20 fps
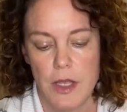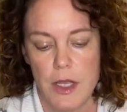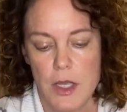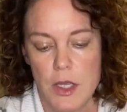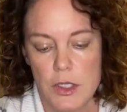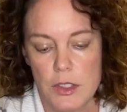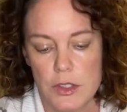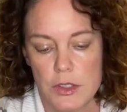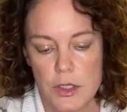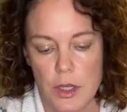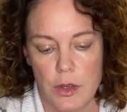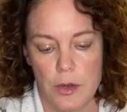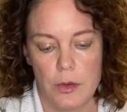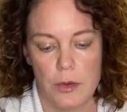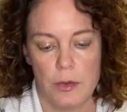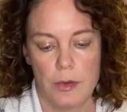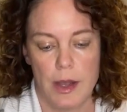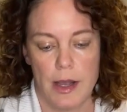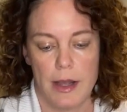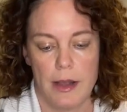So
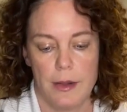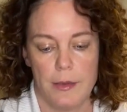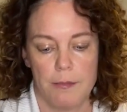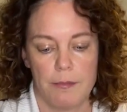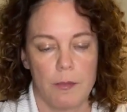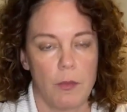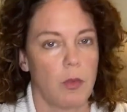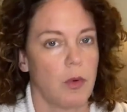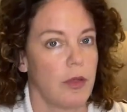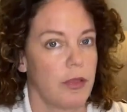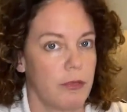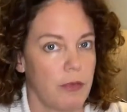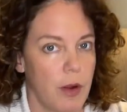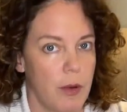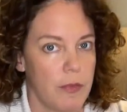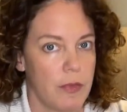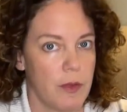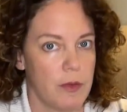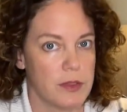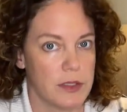we're throwing
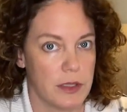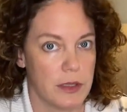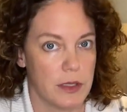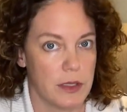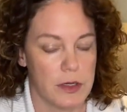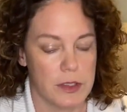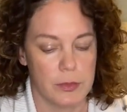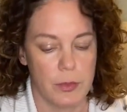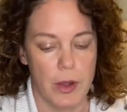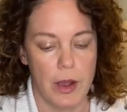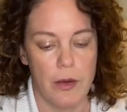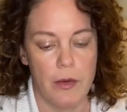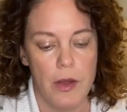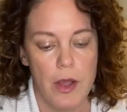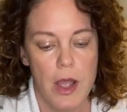those in there as well.